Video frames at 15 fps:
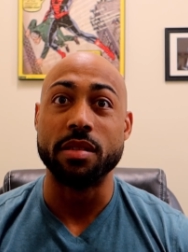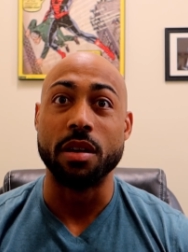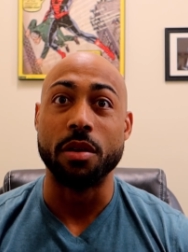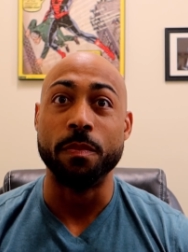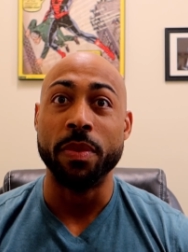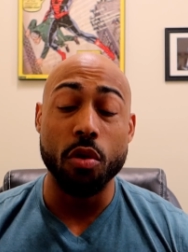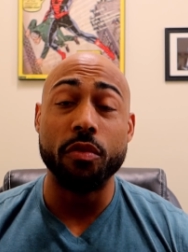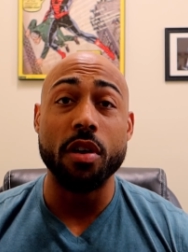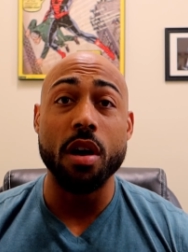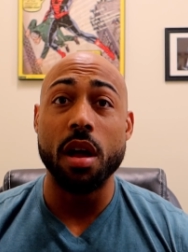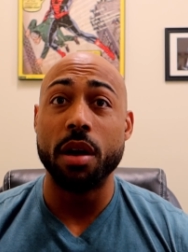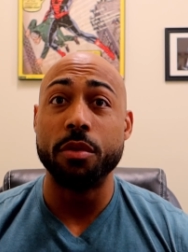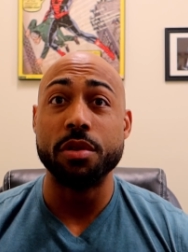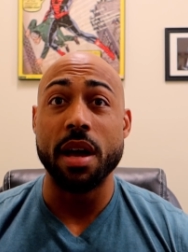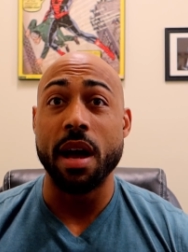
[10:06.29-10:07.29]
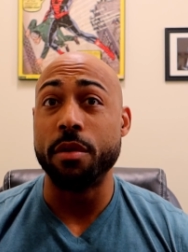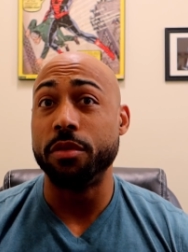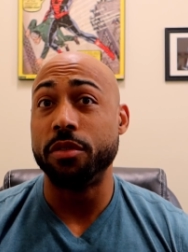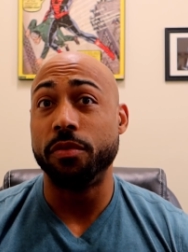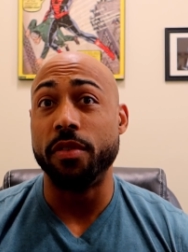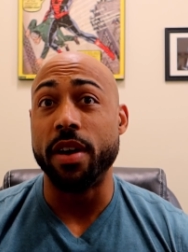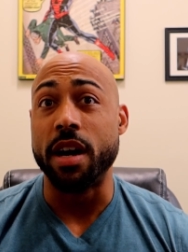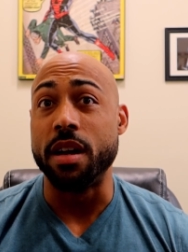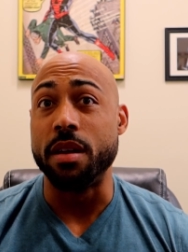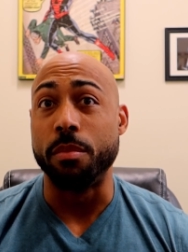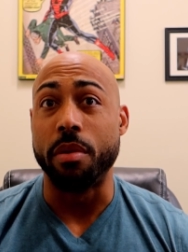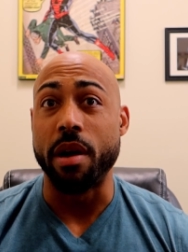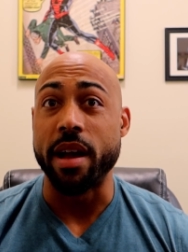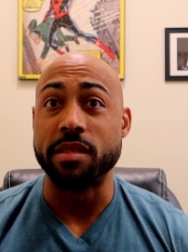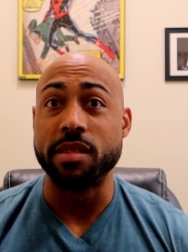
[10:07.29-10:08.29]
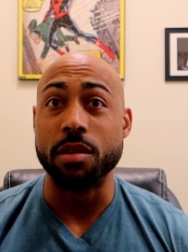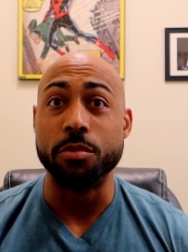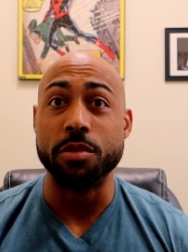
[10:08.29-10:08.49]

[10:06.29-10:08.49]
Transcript: So overall, I was very impressed.